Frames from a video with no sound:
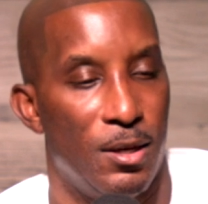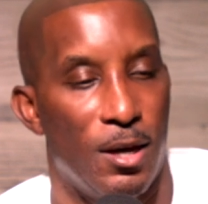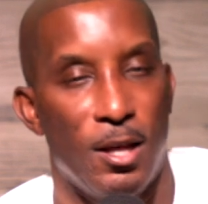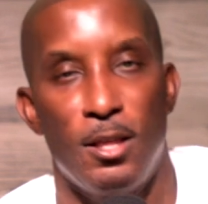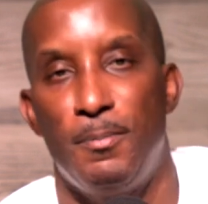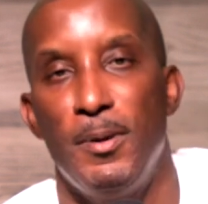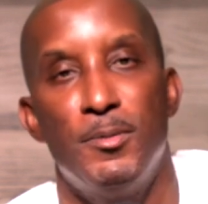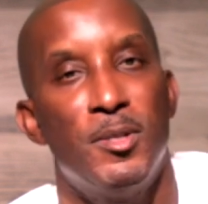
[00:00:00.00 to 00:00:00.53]

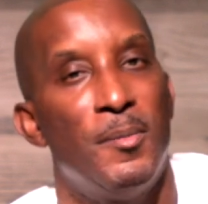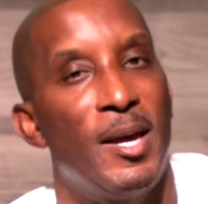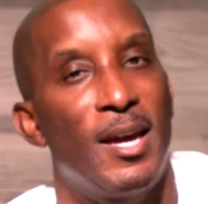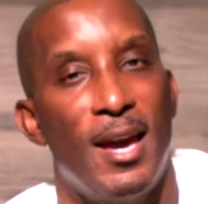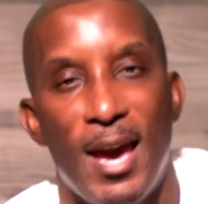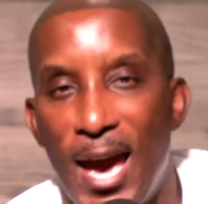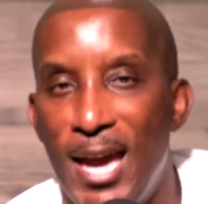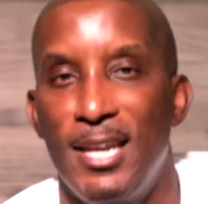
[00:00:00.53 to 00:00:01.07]
Other people are
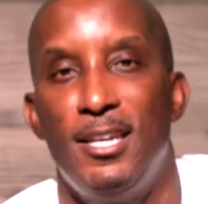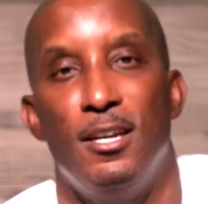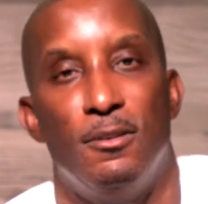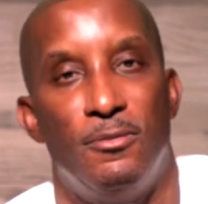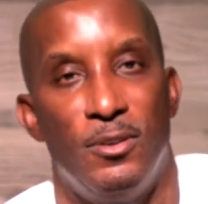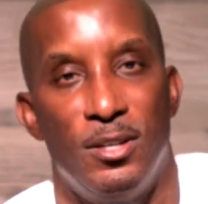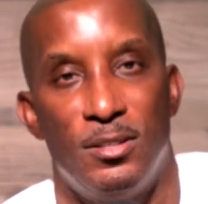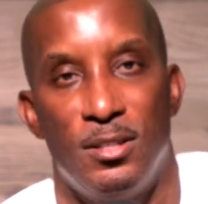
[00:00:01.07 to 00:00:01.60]
making a
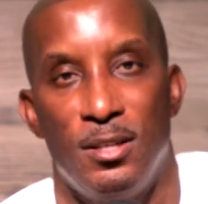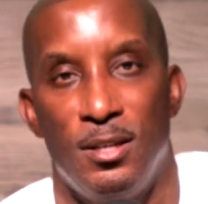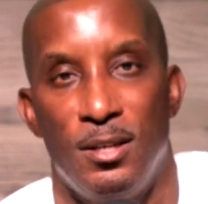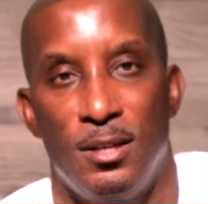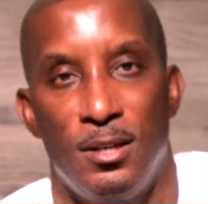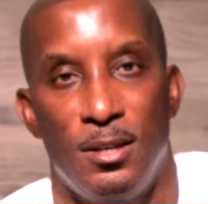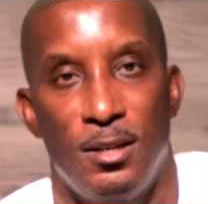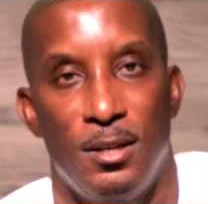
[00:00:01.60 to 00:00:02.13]
difference.
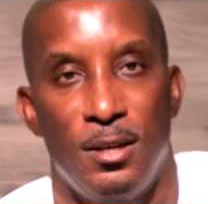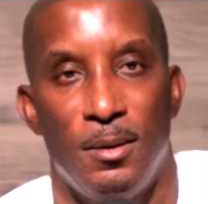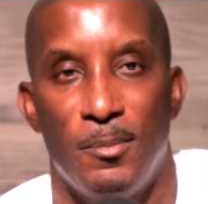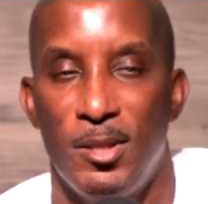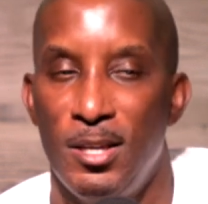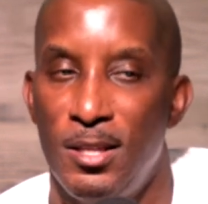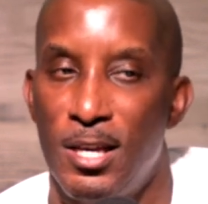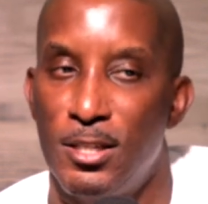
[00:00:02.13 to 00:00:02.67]

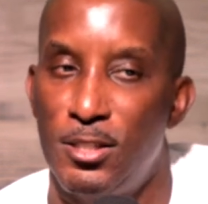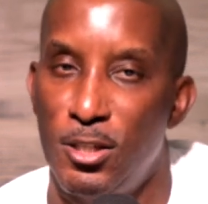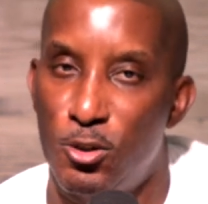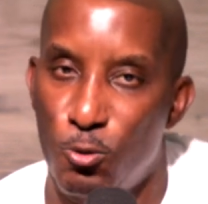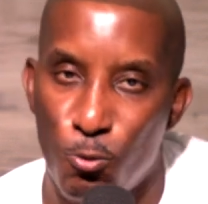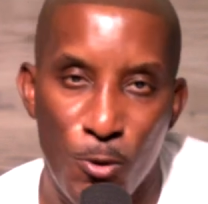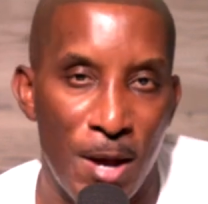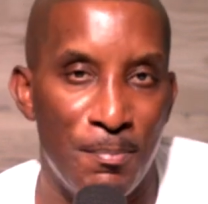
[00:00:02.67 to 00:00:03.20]
But then there's this
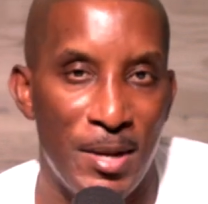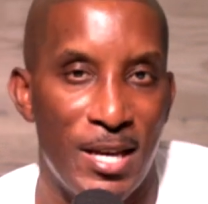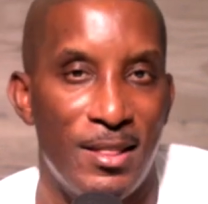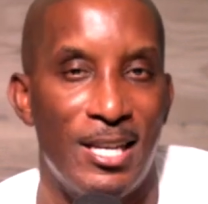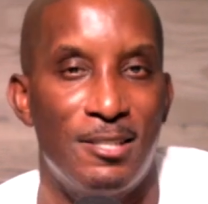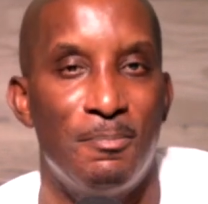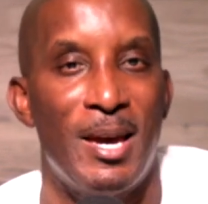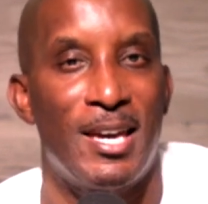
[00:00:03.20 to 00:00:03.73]
remnant
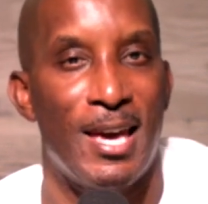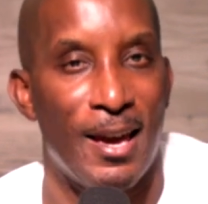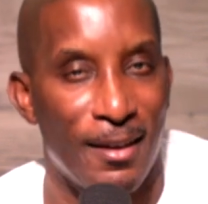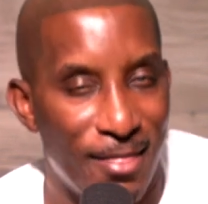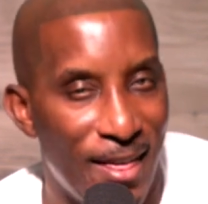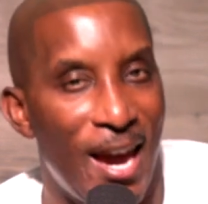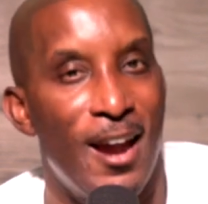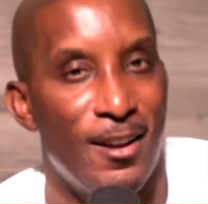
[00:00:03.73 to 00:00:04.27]
that's making
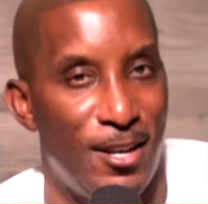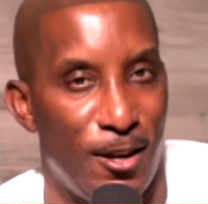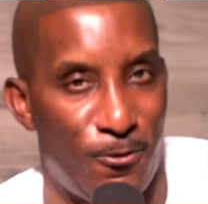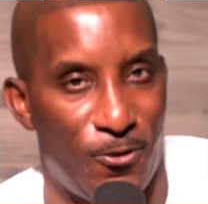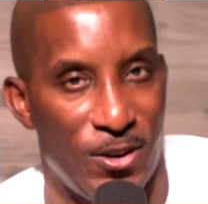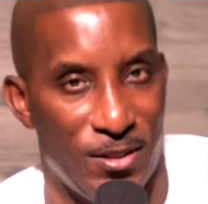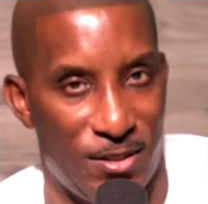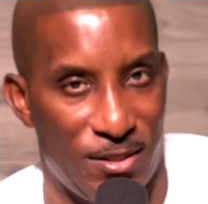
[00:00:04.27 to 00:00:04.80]
their
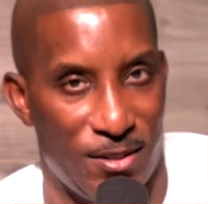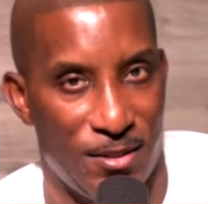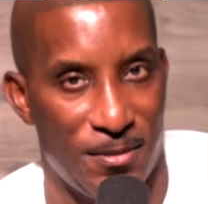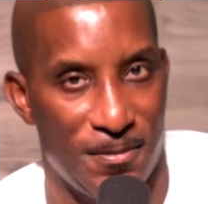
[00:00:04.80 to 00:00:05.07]
difference.